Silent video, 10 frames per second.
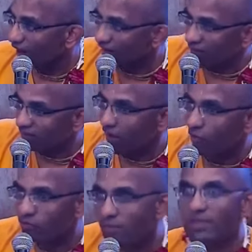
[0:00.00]
And that's
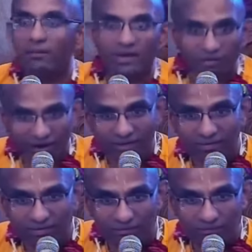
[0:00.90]
how they become
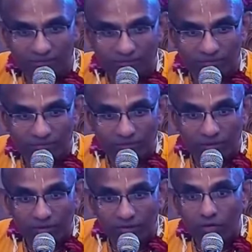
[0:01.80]
attracted.
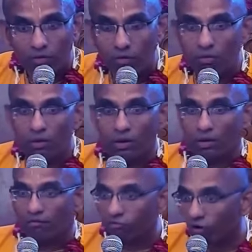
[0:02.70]
So,
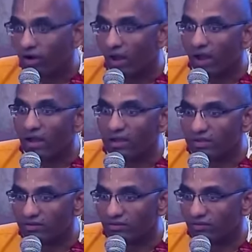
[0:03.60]
for
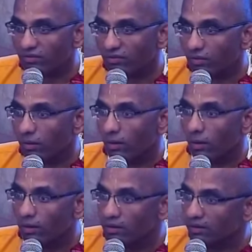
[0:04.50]
us,
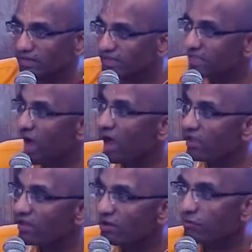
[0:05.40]

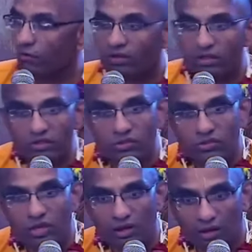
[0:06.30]
desire for
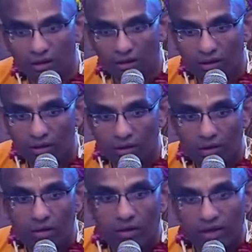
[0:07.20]
Krishna,
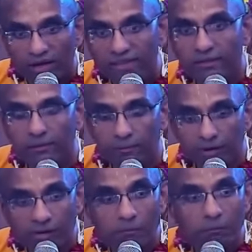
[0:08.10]
it
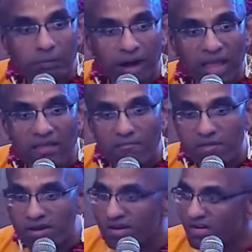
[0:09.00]
will
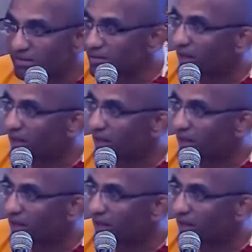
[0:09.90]
primarily